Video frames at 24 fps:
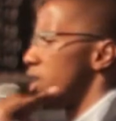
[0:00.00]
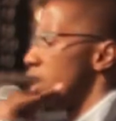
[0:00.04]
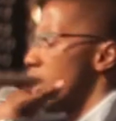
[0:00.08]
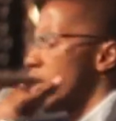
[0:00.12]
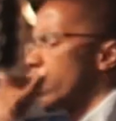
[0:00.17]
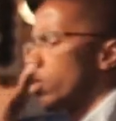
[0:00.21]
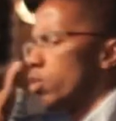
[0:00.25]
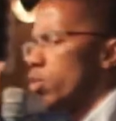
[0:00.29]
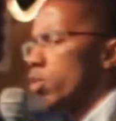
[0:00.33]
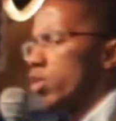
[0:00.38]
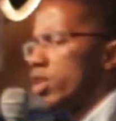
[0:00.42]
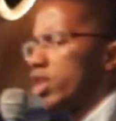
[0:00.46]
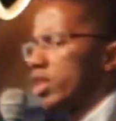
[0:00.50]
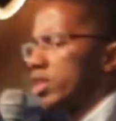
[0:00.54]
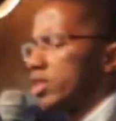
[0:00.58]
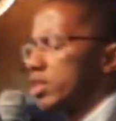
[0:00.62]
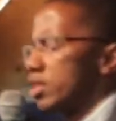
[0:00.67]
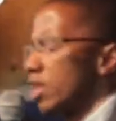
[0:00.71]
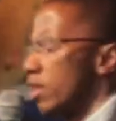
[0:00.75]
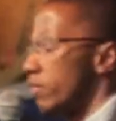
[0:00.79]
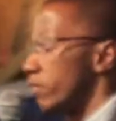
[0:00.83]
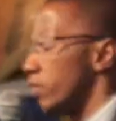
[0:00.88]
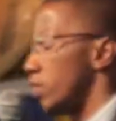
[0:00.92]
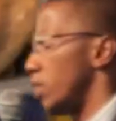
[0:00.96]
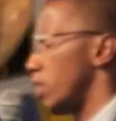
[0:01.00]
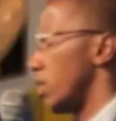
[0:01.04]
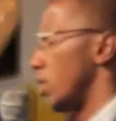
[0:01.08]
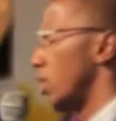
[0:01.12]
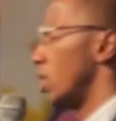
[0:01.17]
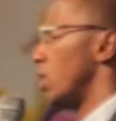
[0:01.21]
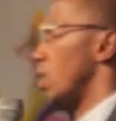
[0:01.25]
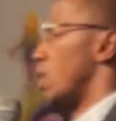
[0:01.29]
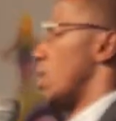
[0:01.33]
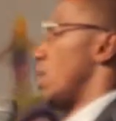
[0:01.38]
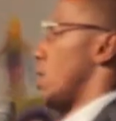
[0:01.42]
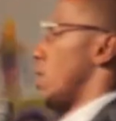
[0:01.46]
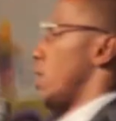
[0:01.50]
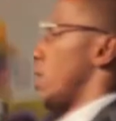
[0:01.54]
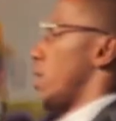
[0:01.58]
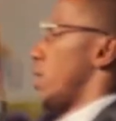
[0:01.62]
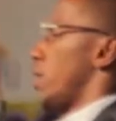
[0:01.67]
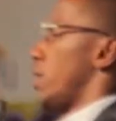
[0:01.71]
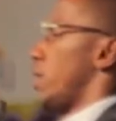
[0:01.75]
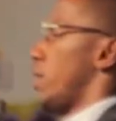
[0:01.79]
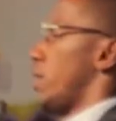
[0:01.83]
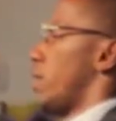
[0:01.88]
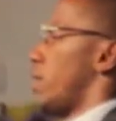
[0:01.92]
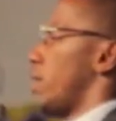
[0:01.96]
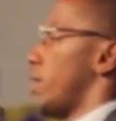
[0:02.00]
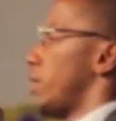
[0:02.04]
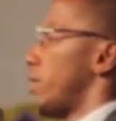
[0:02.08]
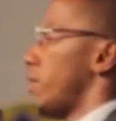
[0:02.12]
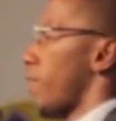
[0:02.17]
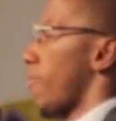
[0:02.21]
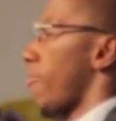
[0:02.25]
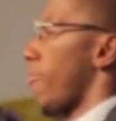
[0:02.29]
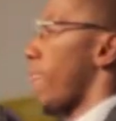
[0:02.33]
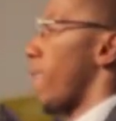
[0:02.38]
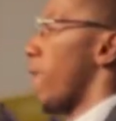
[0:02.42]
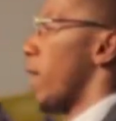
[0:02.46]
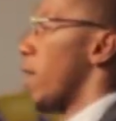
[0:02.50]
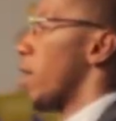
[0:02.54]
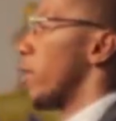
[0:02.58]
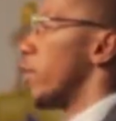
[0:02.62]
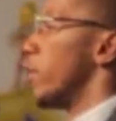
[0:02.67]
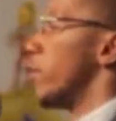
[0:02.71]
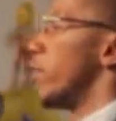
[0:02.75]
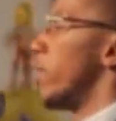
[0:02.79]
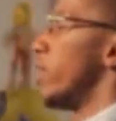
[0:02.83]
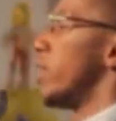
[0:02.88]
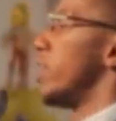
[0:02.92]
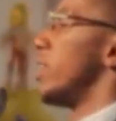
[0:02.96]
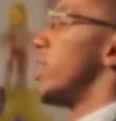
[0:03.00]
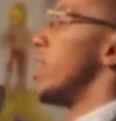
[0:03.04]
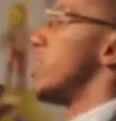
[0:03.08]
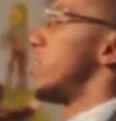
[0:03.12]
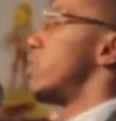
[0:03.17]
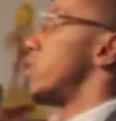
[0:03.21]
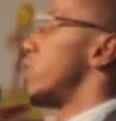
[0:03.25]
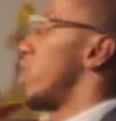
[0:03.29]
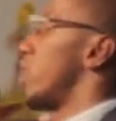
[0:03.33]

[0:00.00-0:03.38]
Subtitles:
day, now you work 7, right? You don't